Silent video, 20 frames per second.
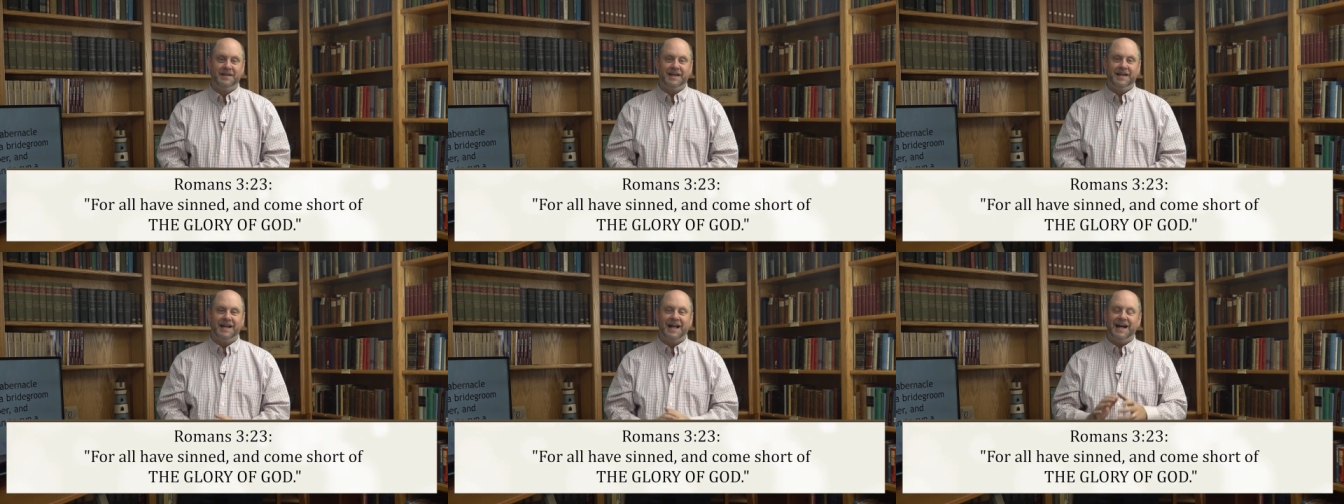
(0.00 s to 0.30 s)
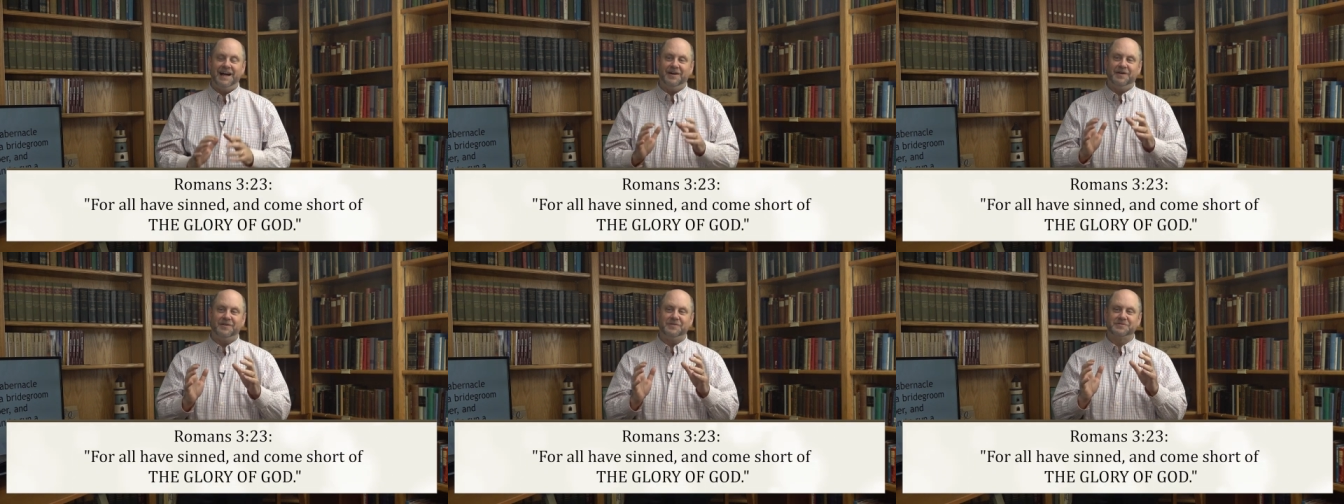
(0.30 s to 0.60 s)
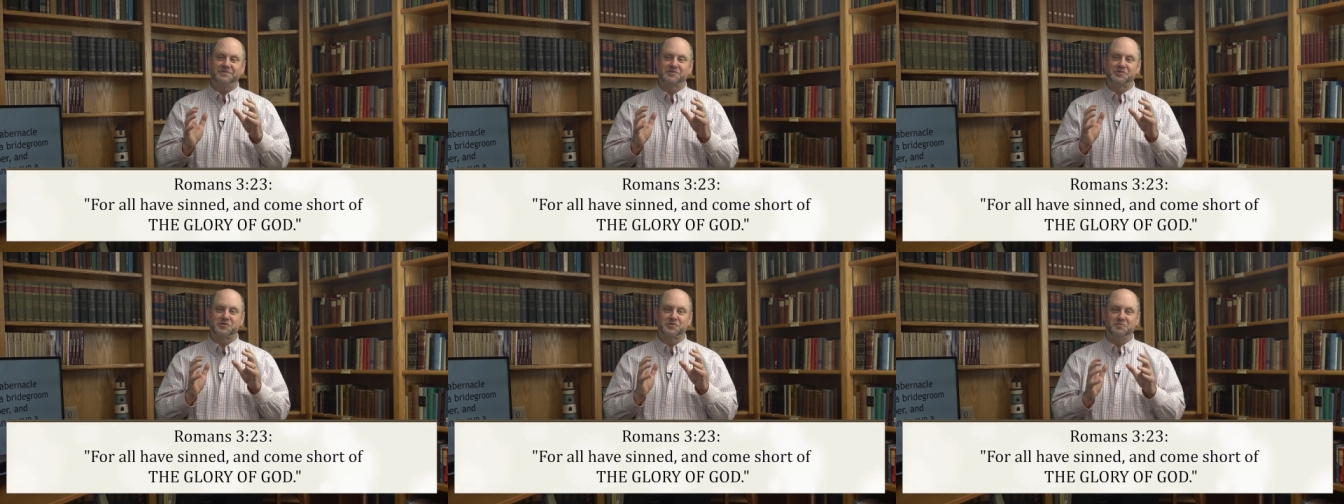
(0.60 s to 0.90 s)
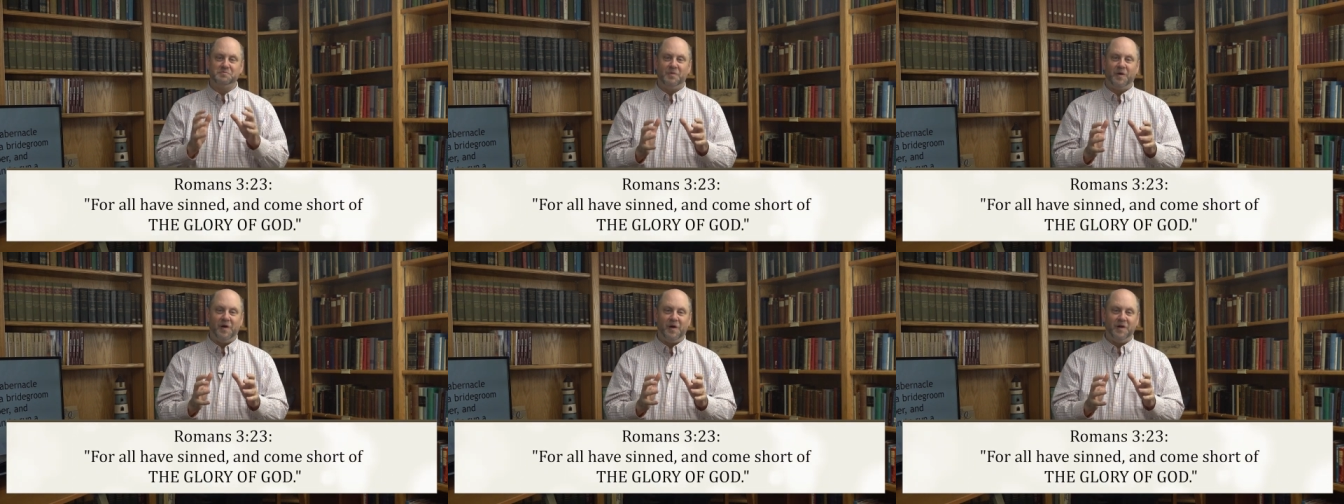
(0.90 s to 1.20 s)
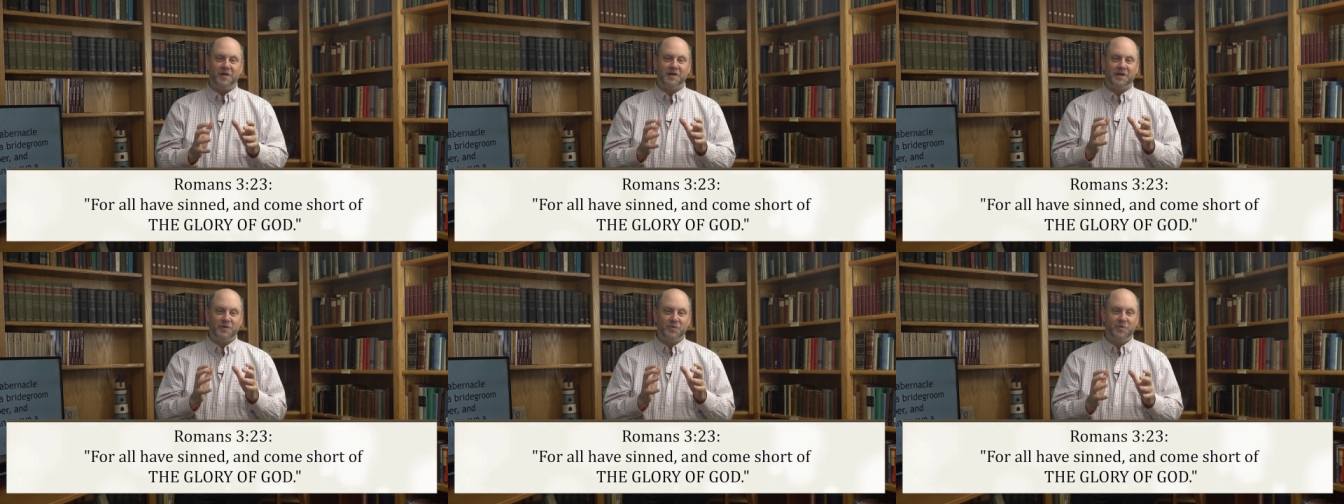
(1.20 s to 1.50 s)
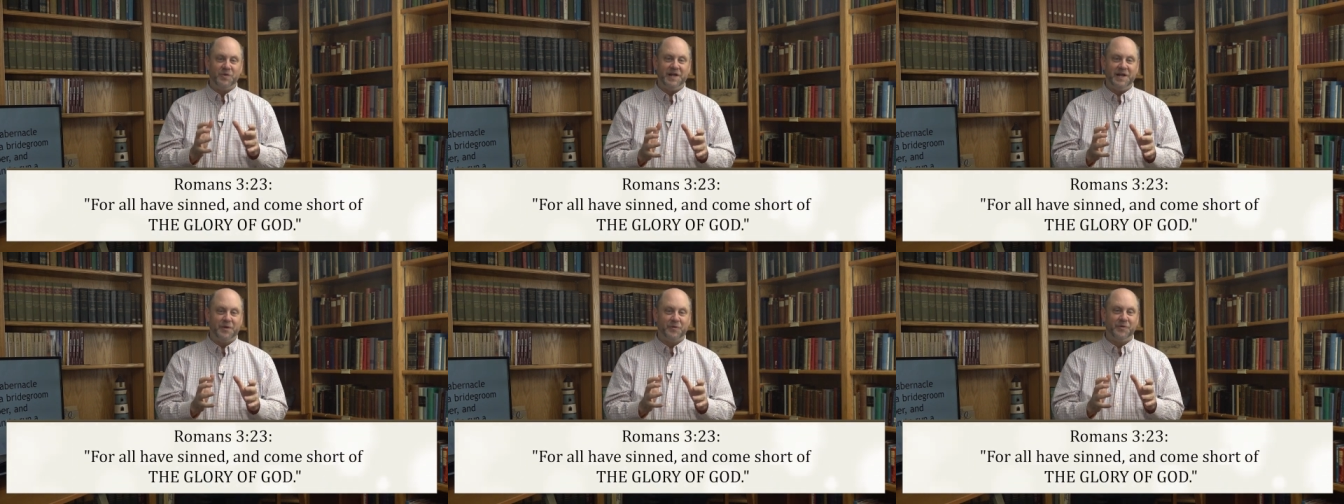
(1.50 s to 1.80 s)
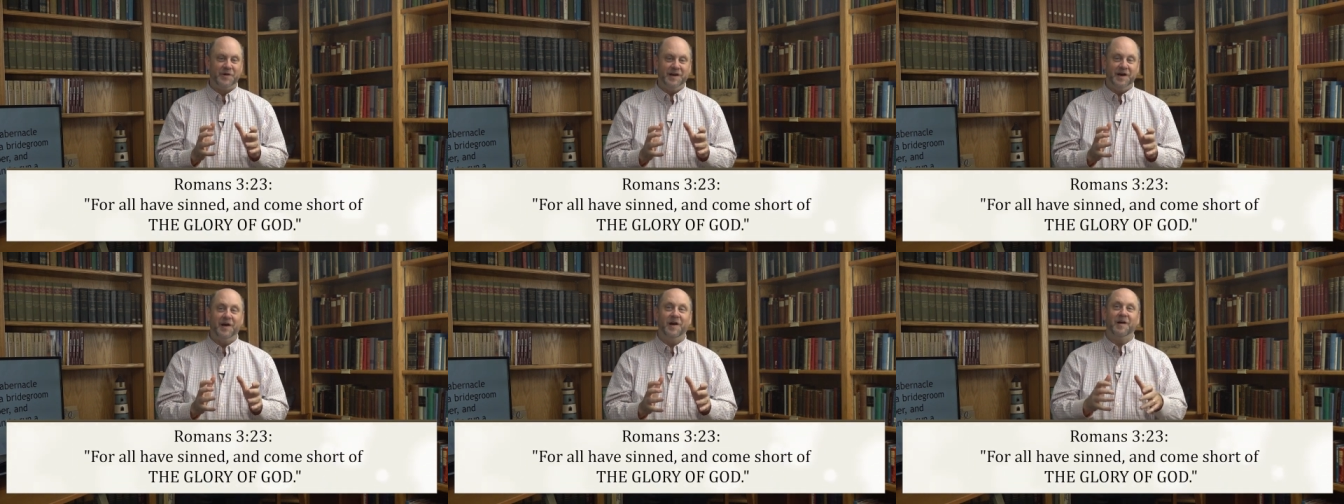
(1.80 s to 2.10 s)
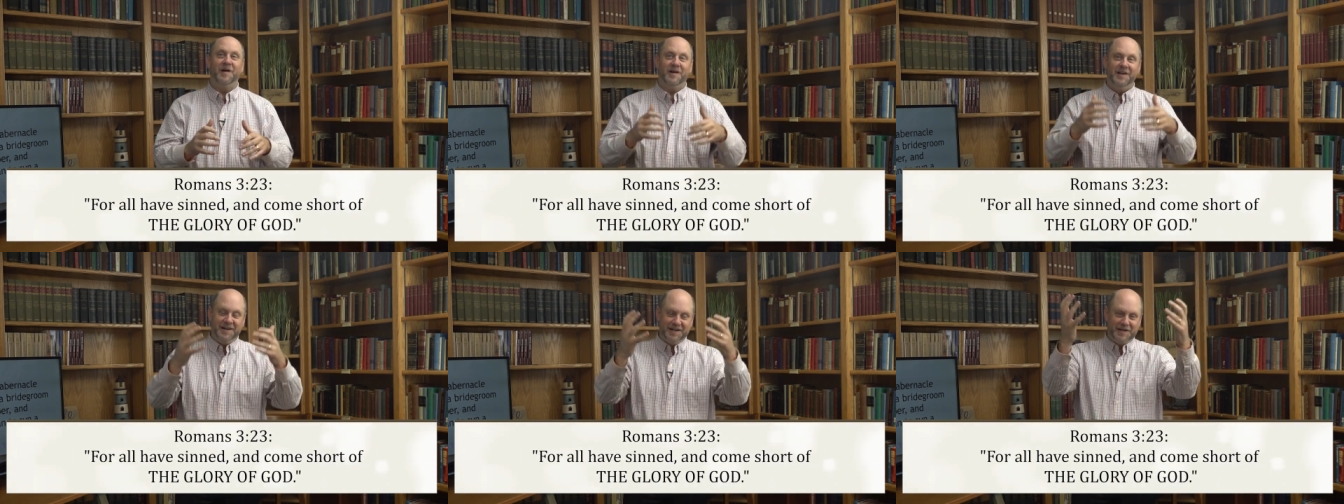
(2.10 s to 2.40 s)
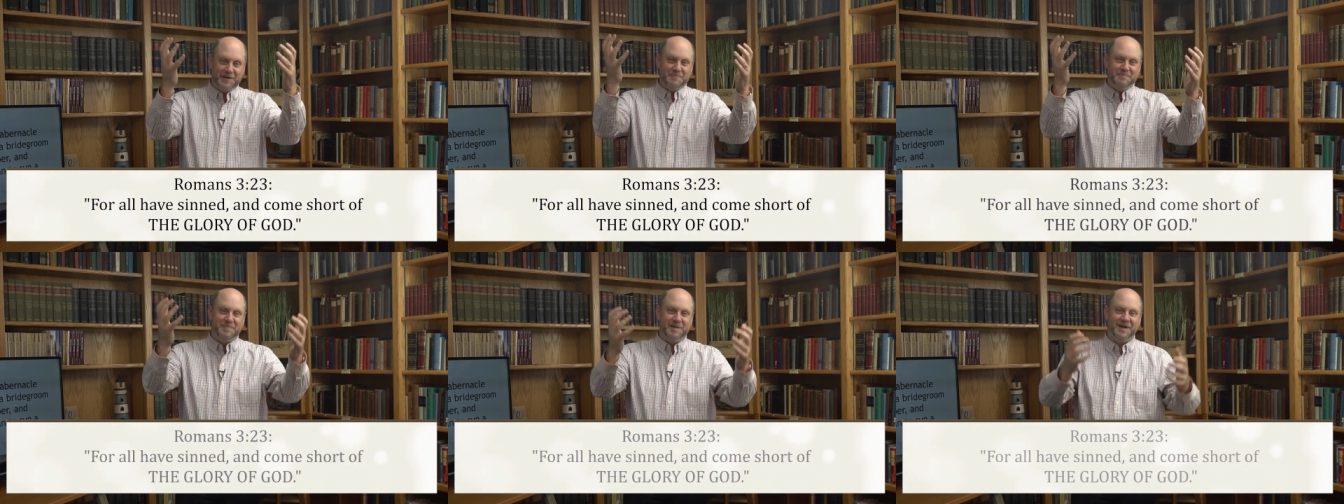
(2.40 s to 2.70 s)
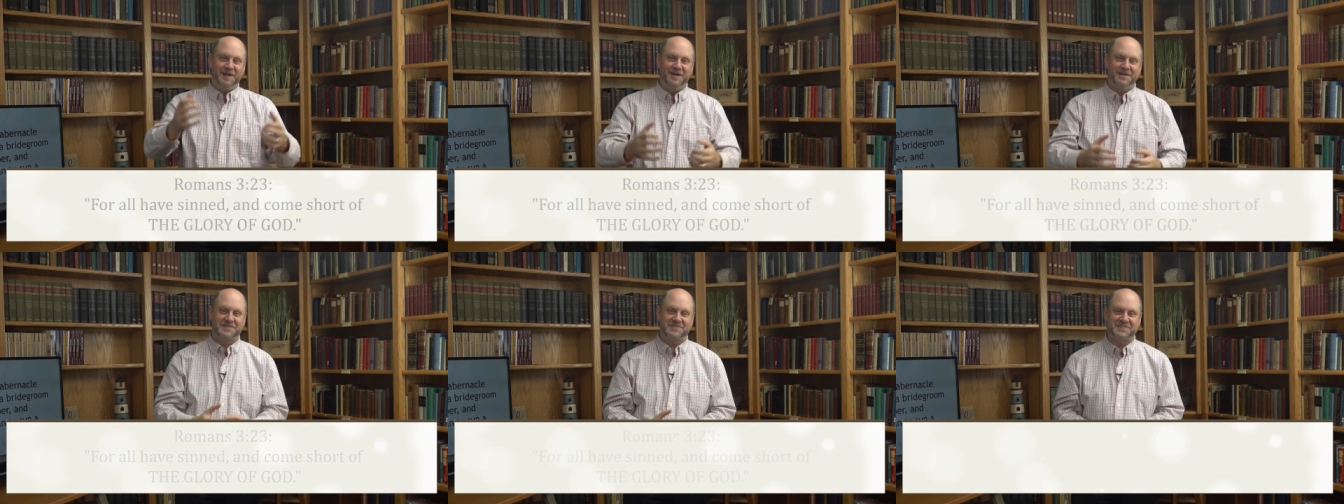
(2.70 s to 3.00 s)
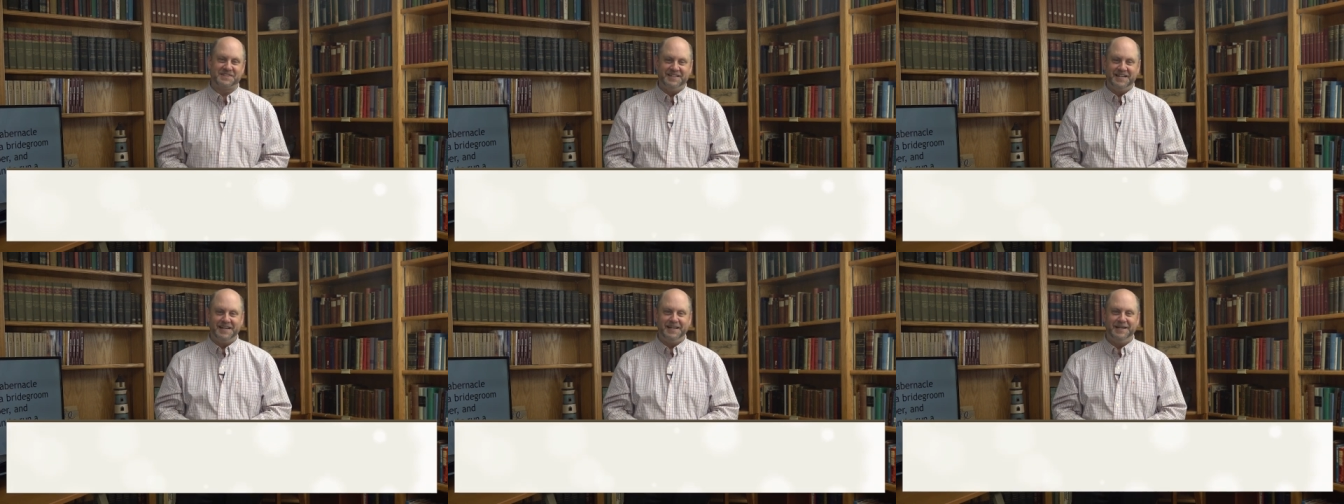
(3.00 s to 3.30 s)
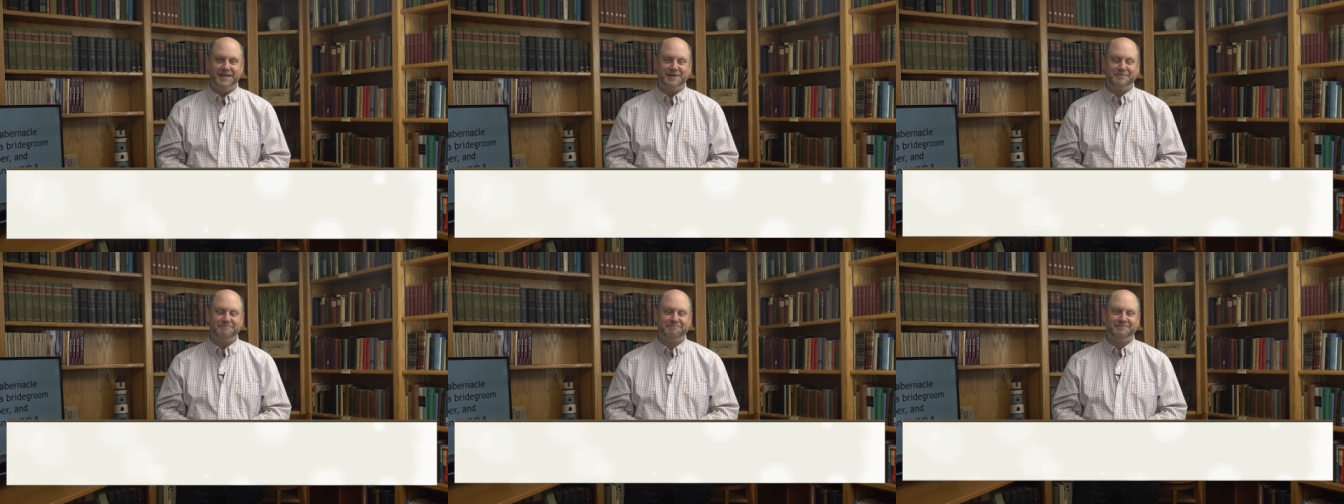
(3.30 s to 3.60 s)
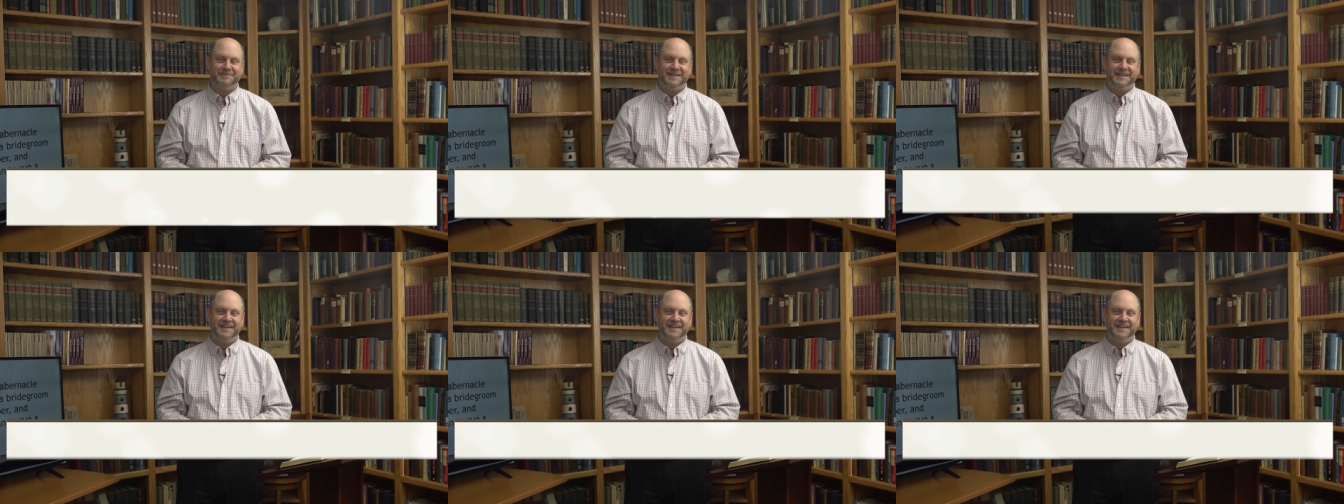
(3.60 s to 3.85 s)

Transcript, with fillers: and how small and weak we are in comparison to Him.